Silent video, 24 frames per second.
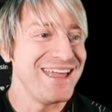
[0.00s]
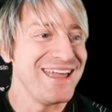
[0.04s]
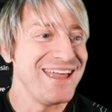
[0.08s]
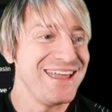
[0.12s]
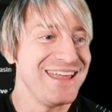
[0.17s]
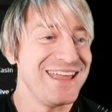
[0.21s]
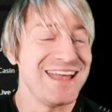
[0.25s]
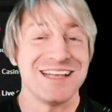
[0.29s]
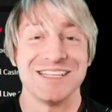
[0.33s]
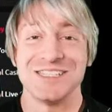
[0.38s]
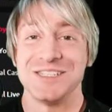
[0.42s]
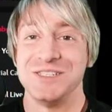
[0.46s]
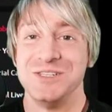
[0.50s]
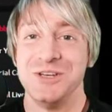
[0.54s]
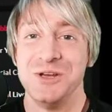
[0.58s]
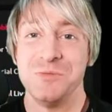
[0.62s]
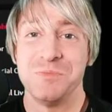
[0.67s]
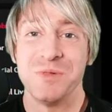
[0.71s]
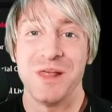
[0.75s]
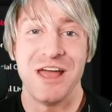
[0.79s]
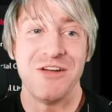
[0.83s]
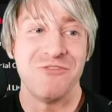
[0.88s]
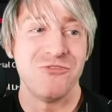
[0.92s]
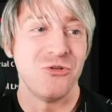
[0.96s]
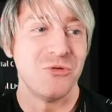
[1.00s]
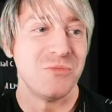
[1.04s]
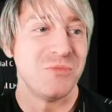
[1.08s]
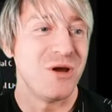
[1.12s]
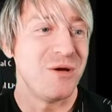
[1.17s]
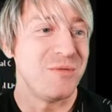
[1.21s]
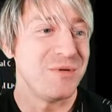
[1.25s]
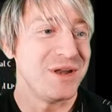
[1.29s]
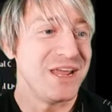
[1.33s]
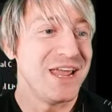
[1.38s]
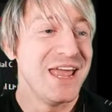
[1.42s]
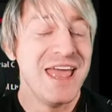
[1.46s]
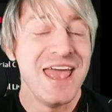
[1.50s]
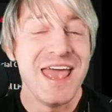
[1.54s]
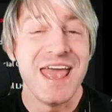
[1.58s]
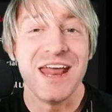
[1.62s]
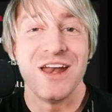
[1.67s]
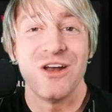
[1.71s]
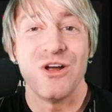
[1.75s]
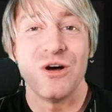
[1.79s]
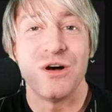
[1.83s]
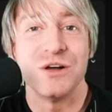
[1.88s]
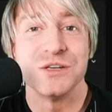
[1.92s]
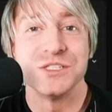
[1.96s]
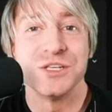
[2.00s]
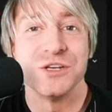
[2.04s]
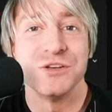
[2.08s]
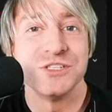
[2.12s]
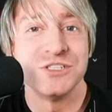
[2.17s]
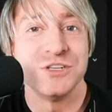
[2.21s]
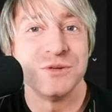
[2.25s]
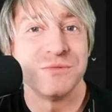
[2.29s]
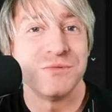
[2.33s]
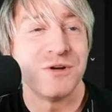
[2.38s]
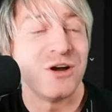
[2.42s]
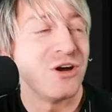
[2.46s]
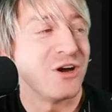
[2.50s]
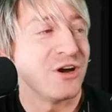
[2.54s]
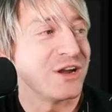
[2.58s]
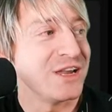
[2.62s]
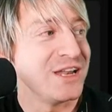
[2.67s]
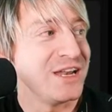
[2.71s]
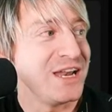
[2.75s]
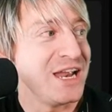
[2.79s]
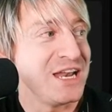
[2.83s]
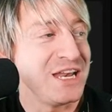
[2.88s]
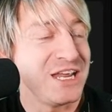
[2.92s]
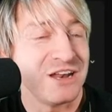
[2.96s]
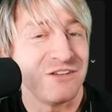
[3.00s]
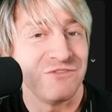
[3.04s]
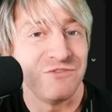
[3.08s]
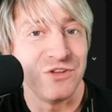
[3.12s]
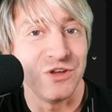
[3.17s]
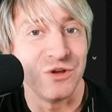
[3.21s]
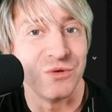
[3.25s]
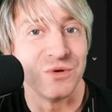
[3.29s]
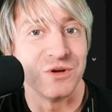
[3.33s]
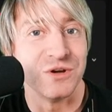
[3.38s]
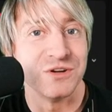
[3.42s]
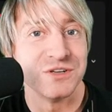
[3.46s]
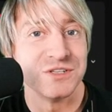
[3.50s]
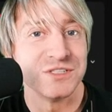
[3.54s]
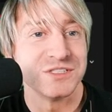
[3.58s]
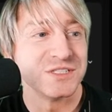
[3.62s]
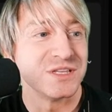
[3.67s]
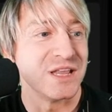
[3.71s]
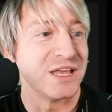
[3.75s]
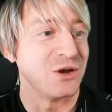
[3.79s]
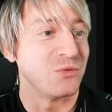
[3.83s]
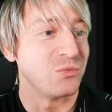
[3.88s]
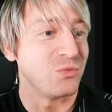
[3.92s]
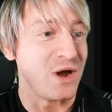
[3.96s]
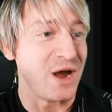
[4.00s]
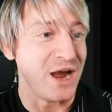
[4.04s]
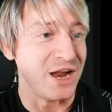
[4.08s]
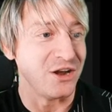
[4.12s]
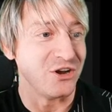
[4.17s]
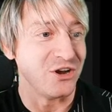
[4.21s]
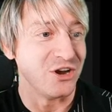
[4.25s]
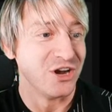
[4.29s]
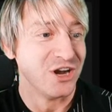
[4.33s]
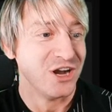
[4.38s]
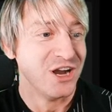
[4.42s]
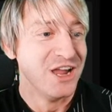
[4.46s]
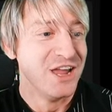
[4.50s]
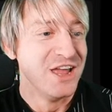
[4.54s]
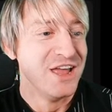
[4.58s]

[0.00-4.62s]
yes, new platform harmony. And also to our Canadian viewers like Reiner,